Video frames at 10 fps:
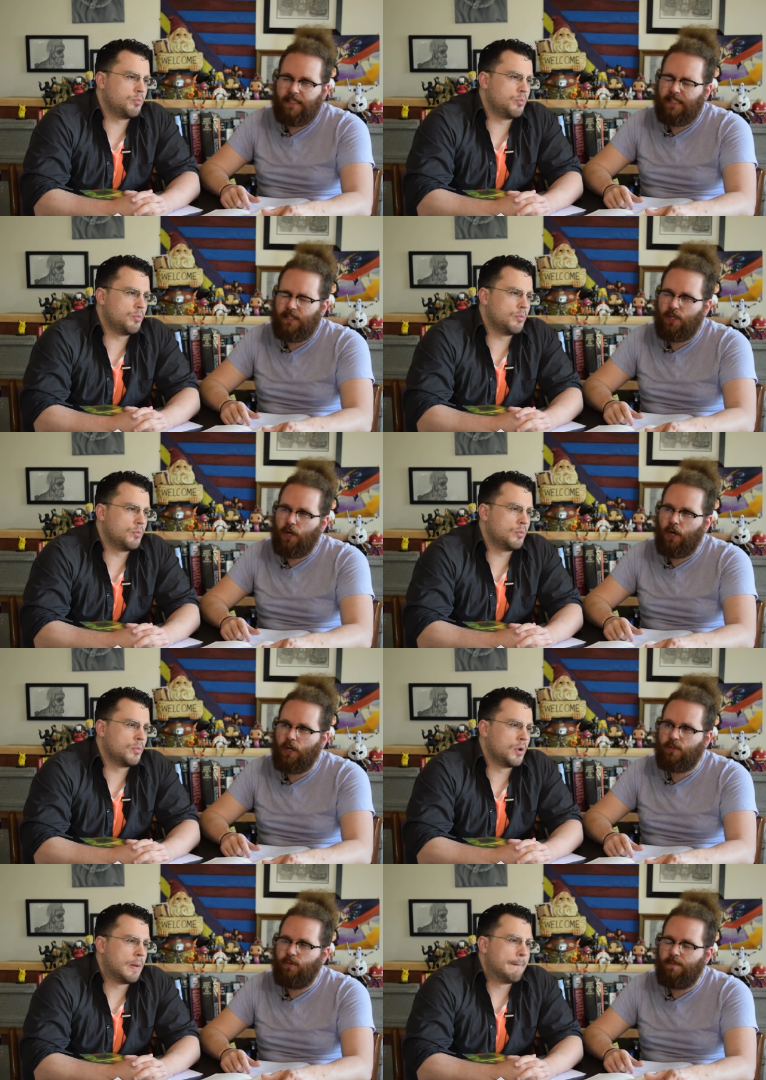Speaker 1: against the dark
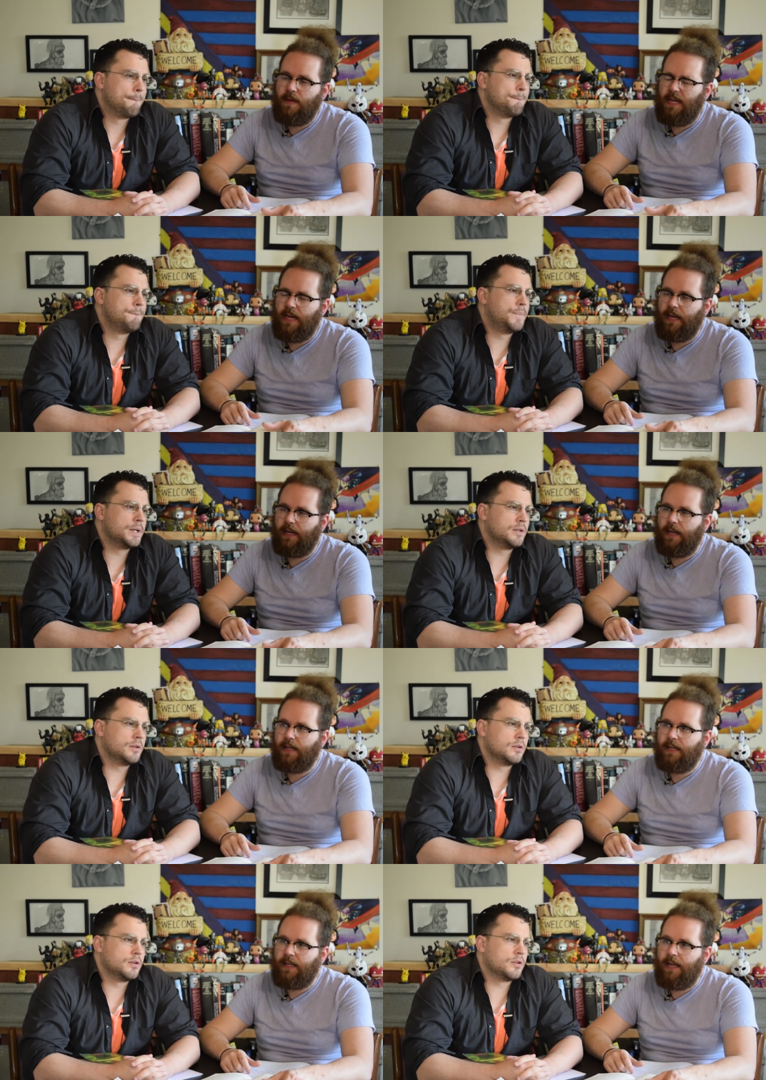arts would be but,
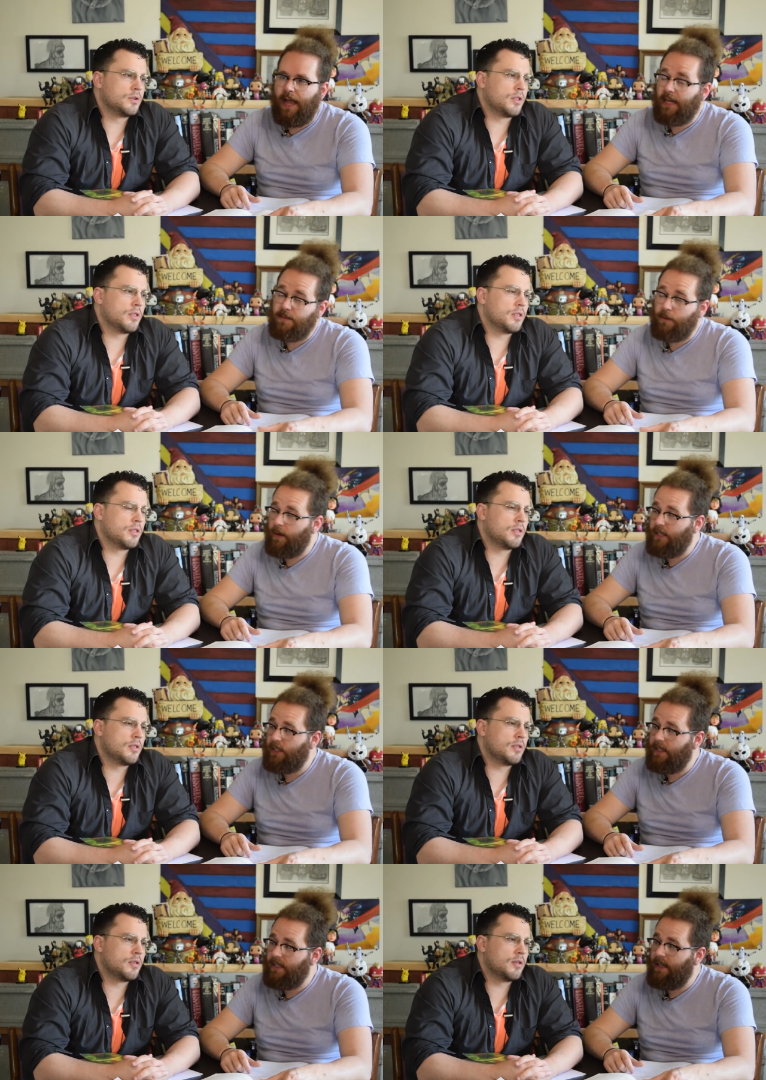
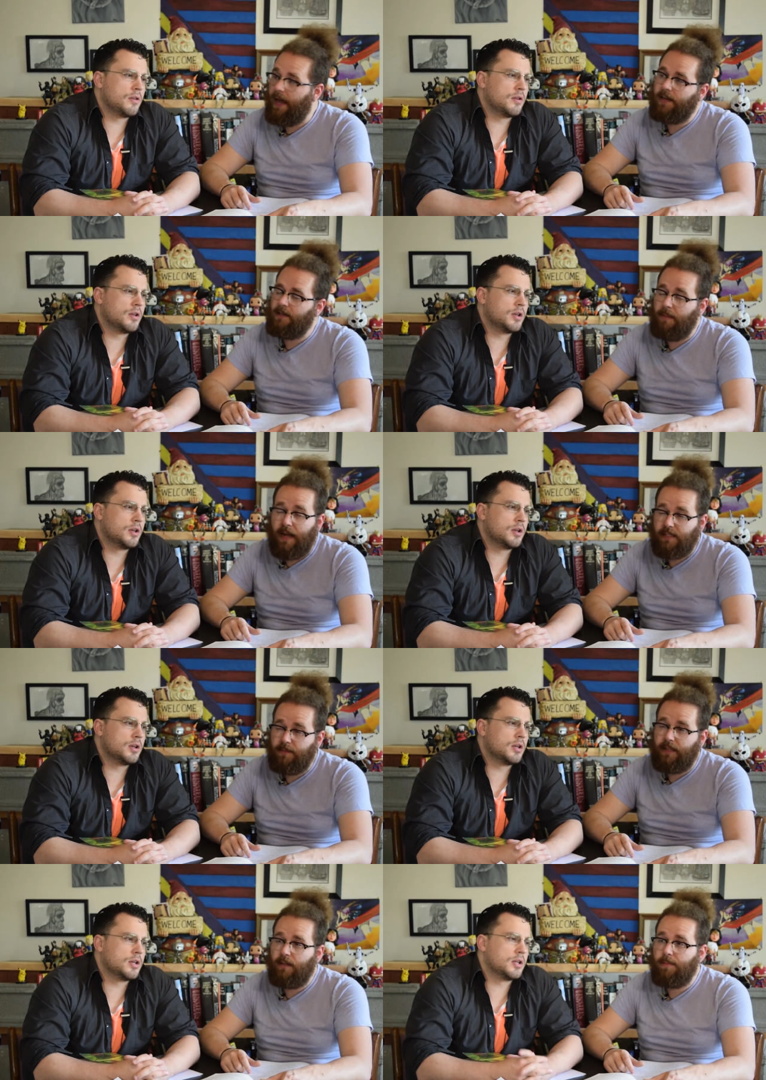exploration into that, and
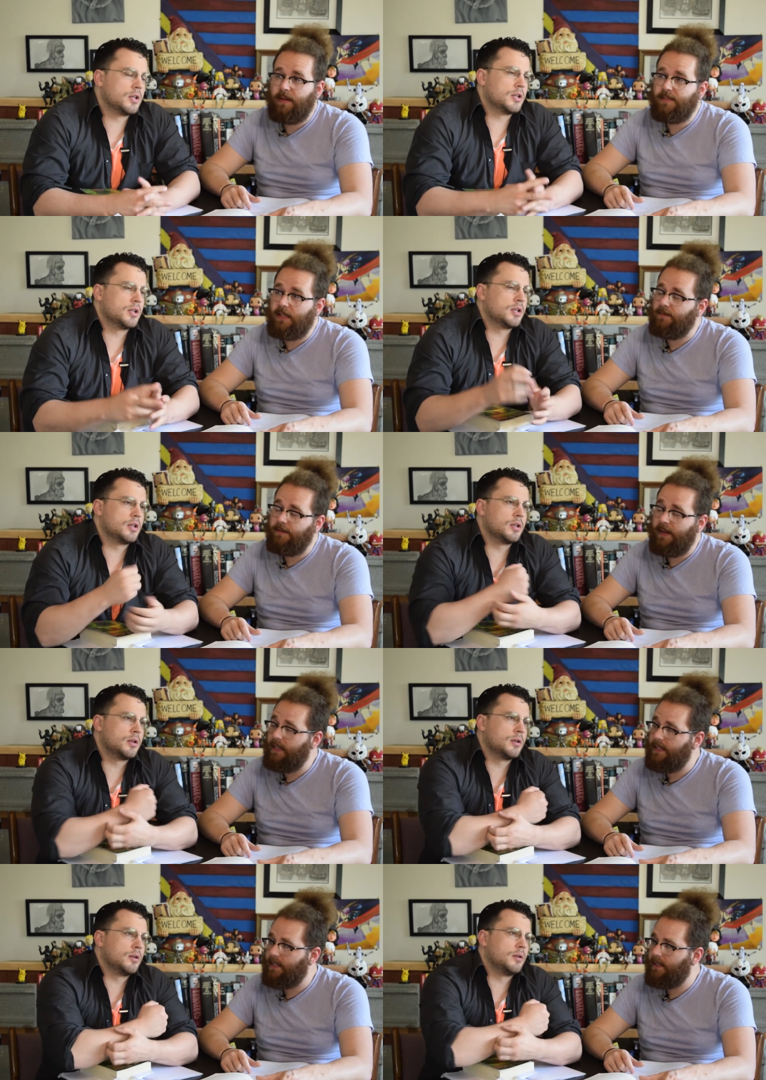possibly a little bit of
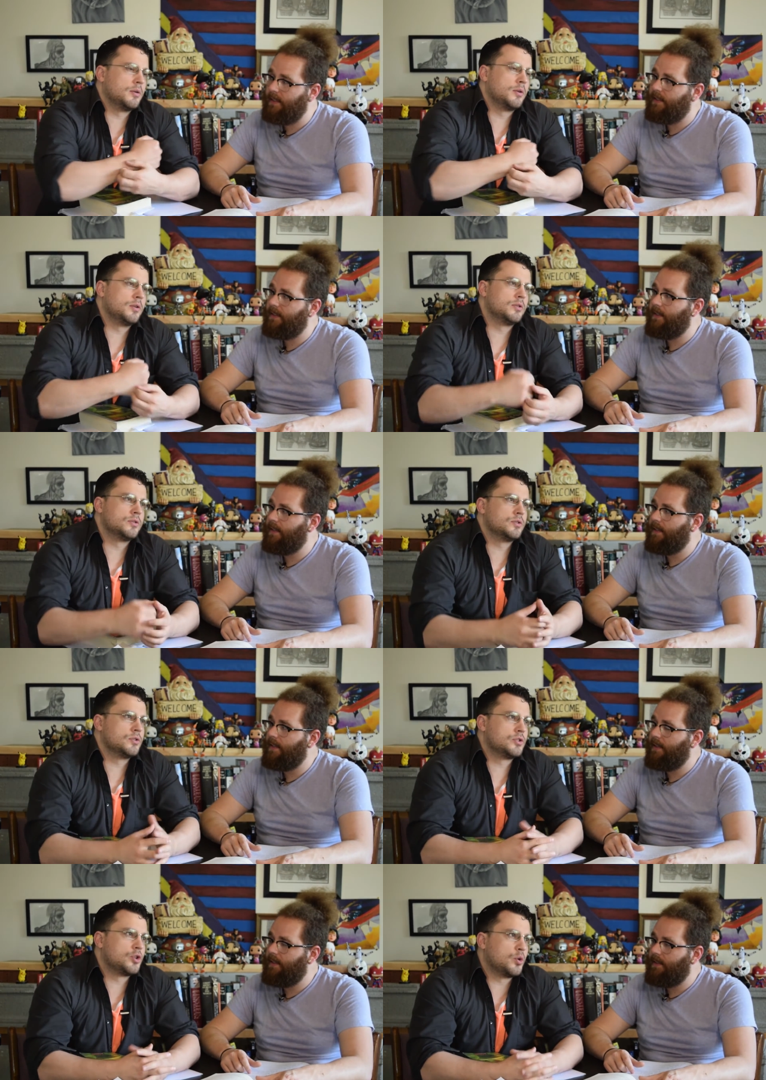self-defense.
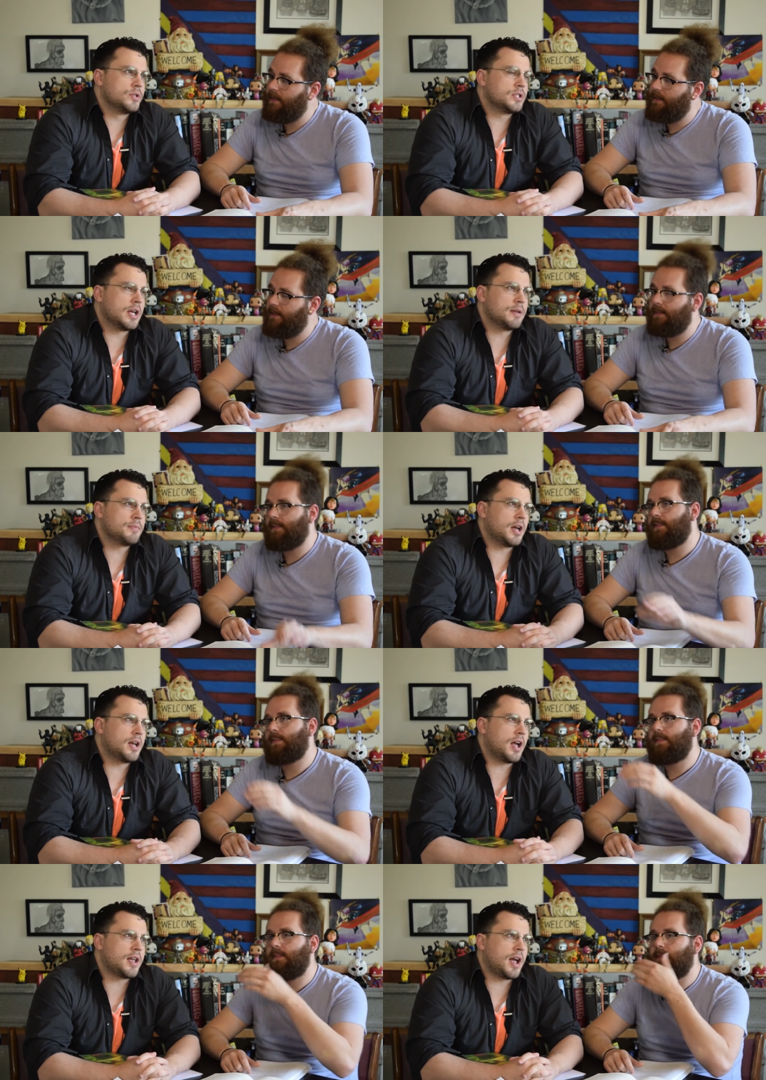
Speaker 2: So is
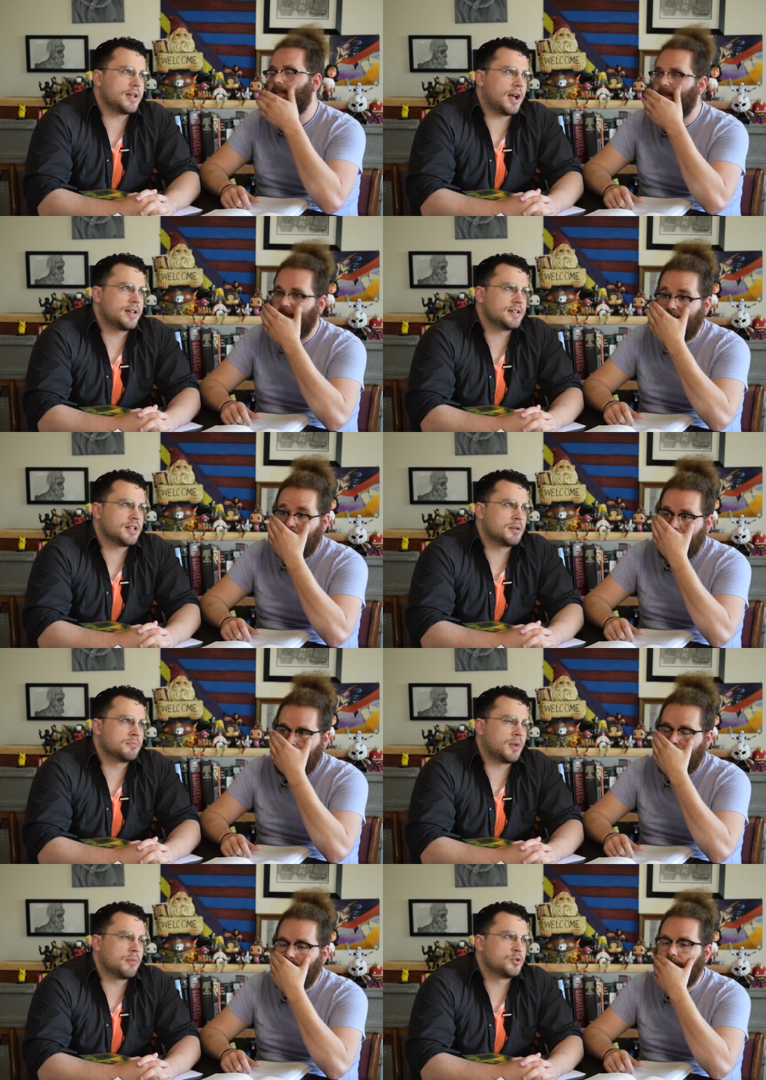I, I, I guess
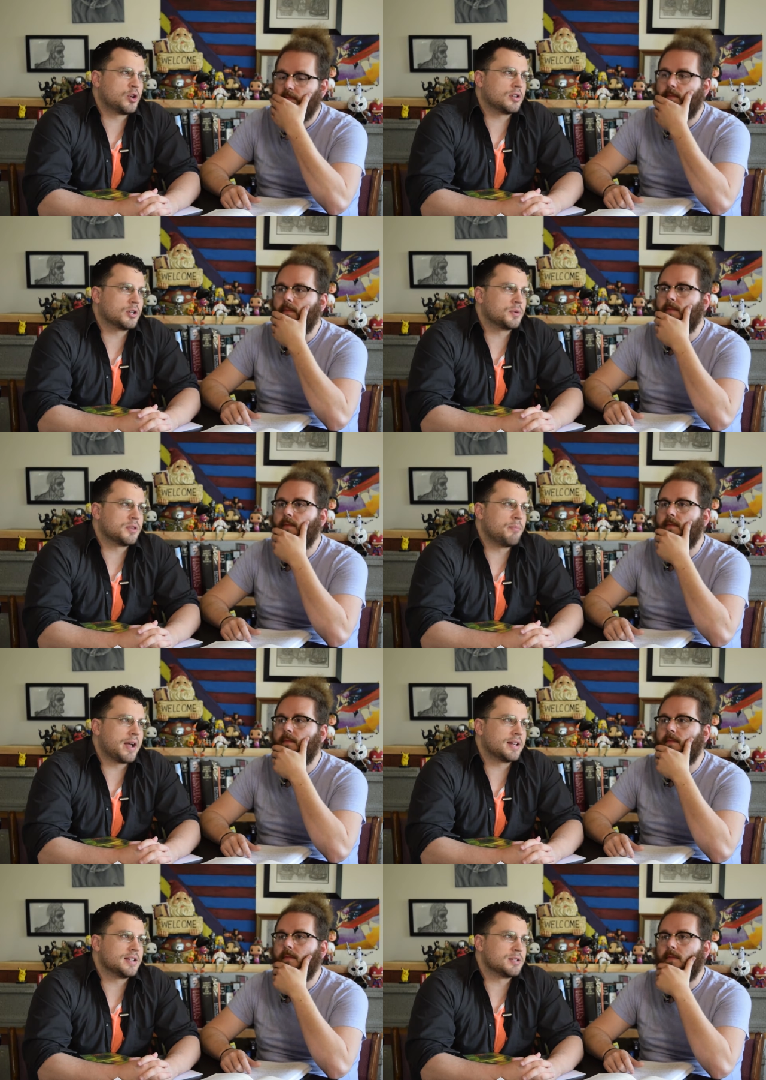I'm I'm struggling with the
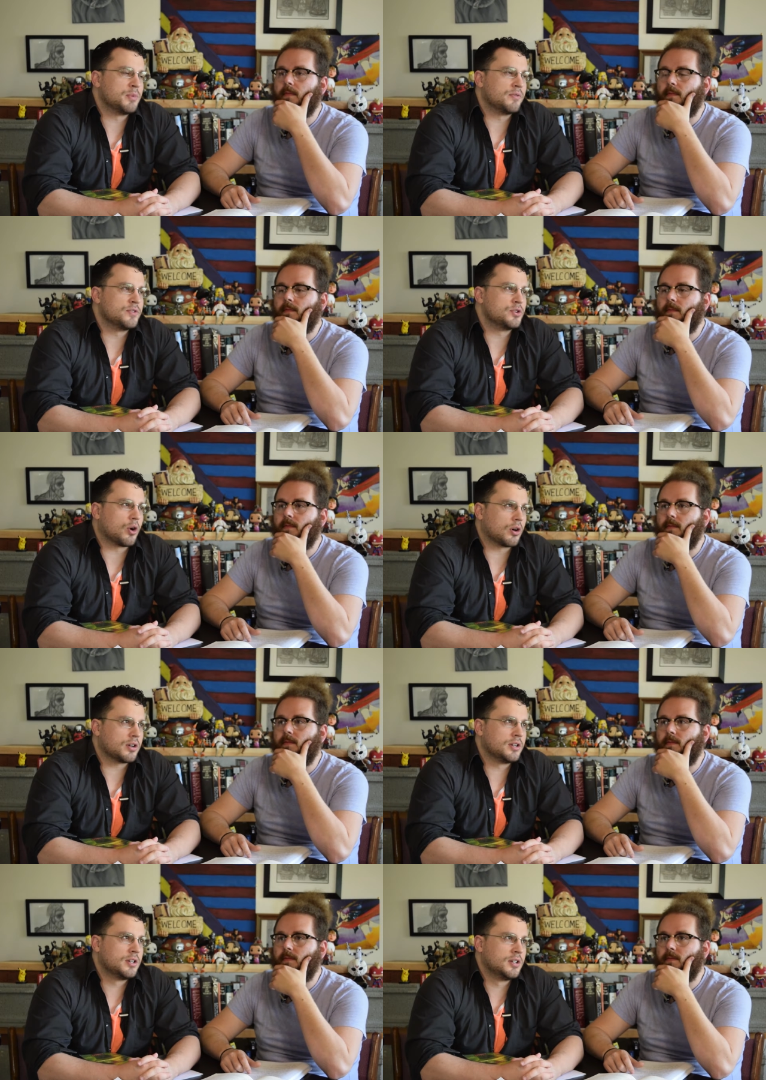mechanism of dark.